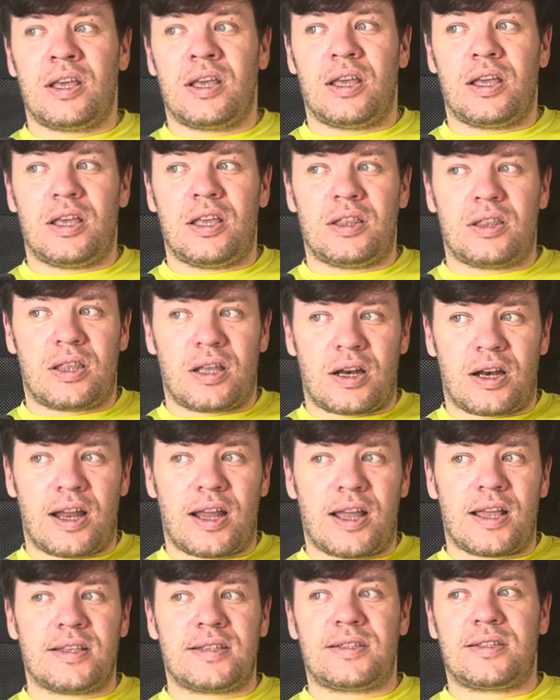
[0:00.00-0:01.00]

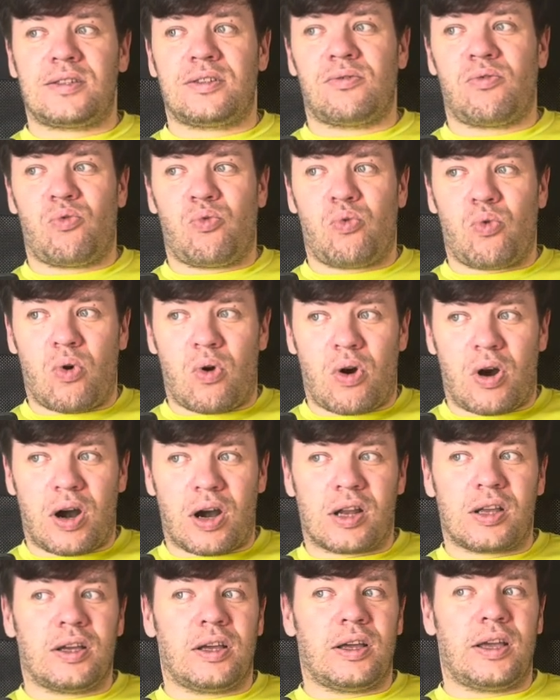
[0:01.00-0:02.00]
interests,
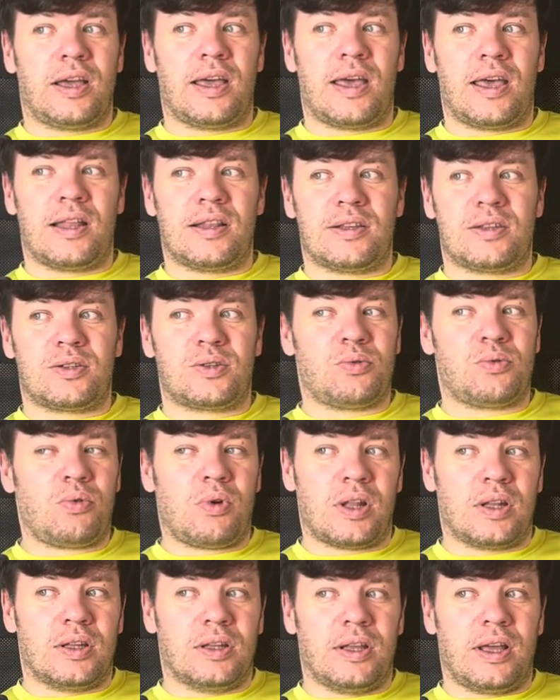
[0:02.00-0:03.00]
work, and so
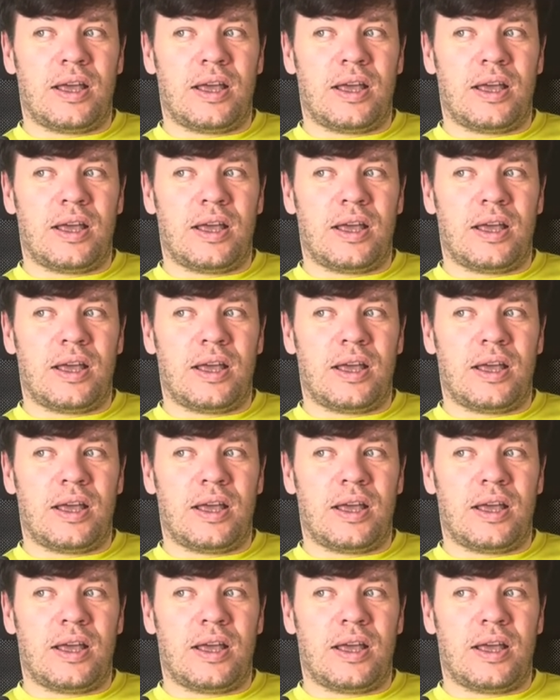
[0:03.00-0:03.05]
on.